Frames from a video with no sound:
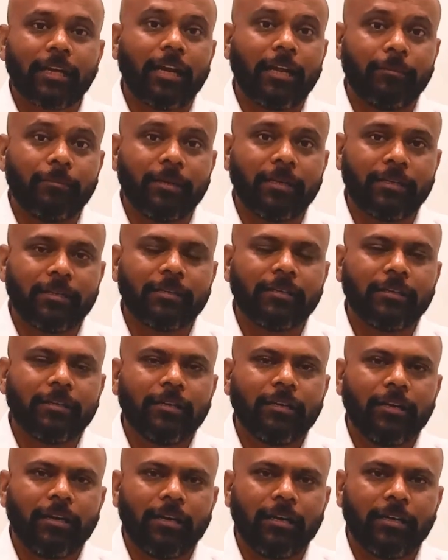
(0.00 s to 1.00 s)
climate
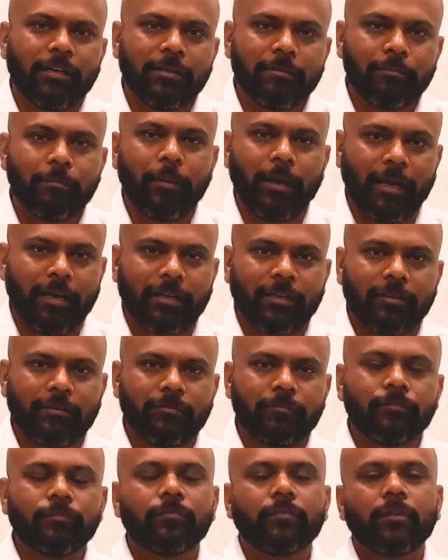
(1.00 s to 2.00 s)

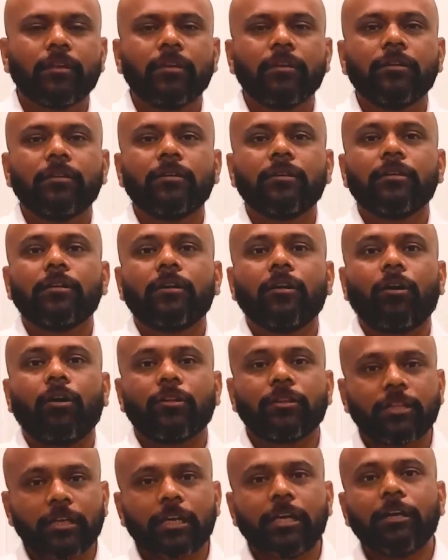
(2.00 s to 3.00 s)
impact.
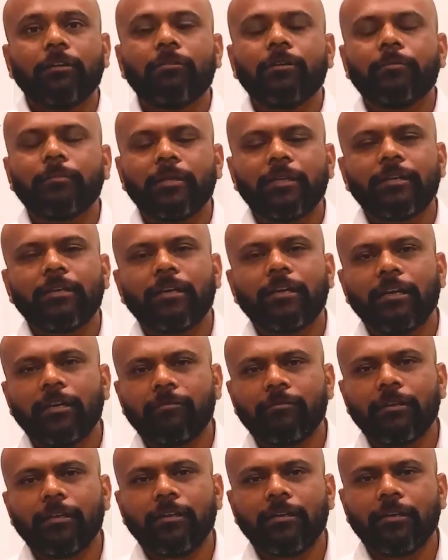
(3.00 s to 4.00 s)
On the government
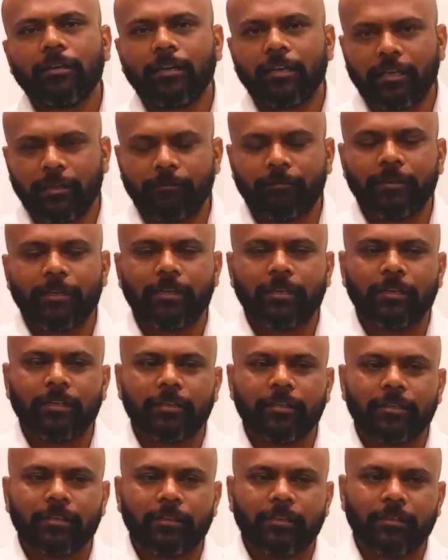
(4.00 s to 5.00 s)
level,
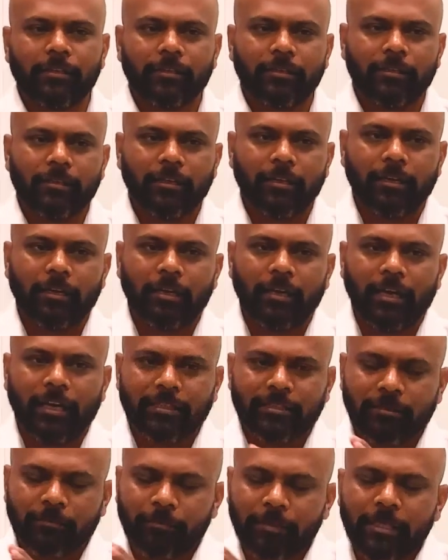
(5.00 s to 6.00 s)
definitely
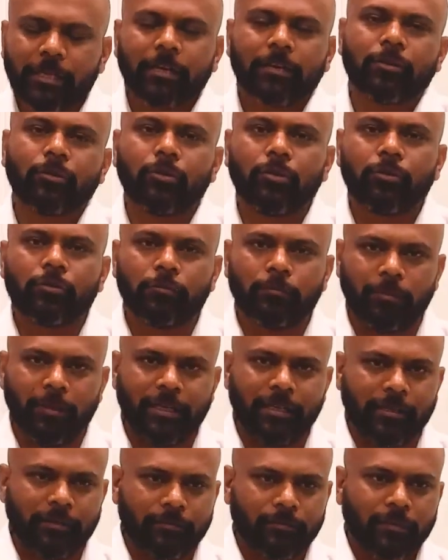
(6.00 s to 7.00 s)
has a bigger role to
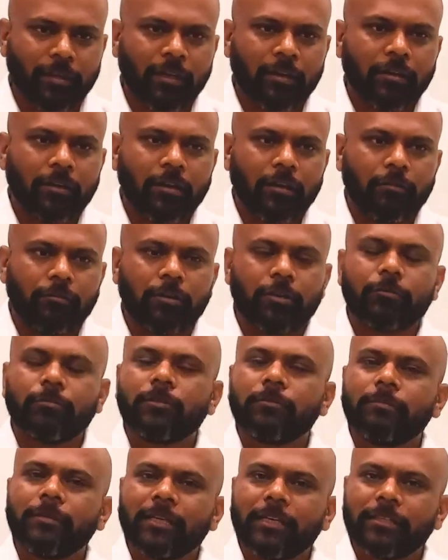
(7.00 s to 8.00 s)
play. One of
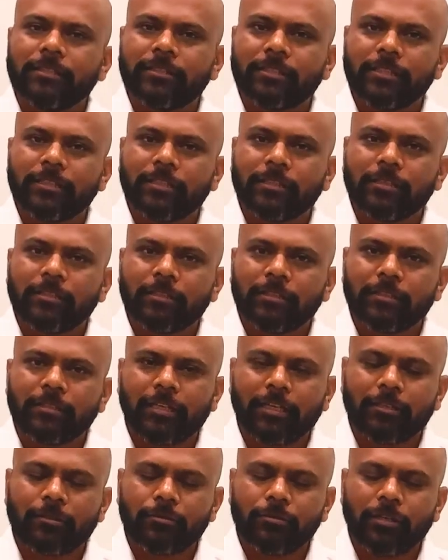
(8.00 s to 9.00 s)
the biggest thing
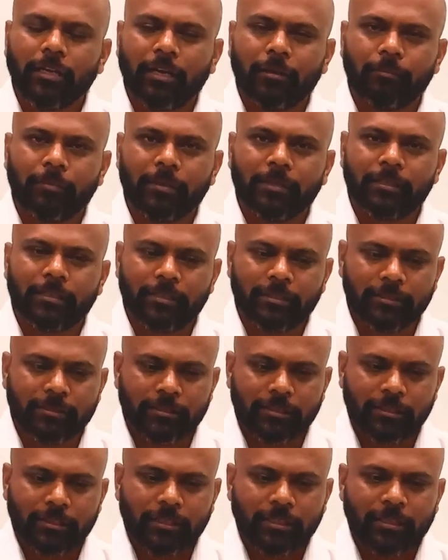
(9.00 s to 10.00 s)
that could happen
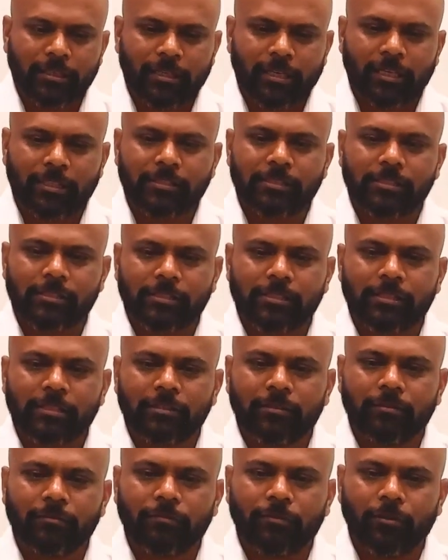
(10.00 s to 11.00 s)
is
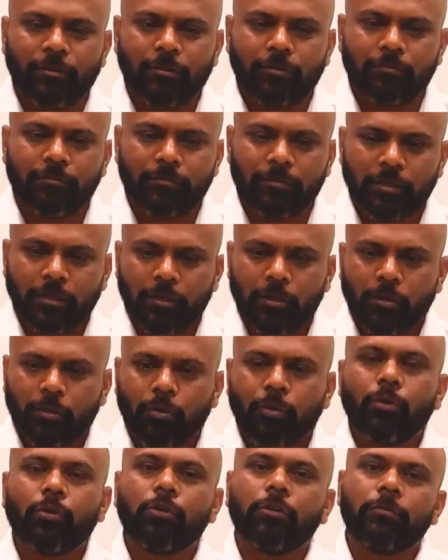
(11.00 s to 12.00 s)
transitioning from
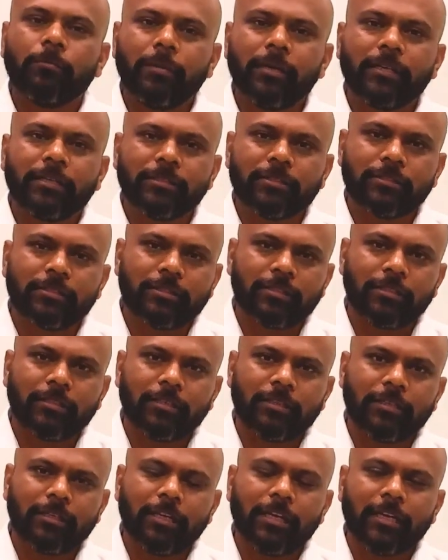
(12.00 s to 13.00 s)
coal-based
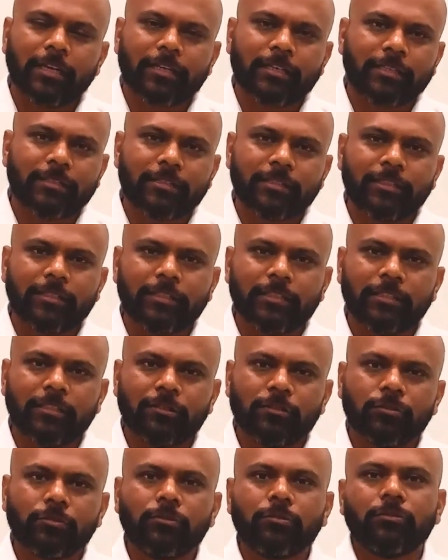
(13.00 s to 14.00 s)
electricity
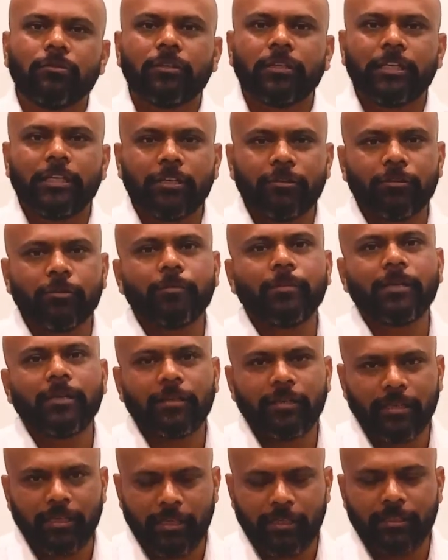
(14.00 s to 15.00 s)
to
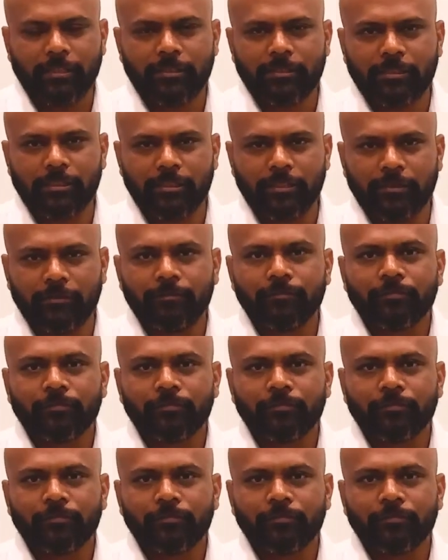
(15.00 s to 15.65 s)
renewable energy.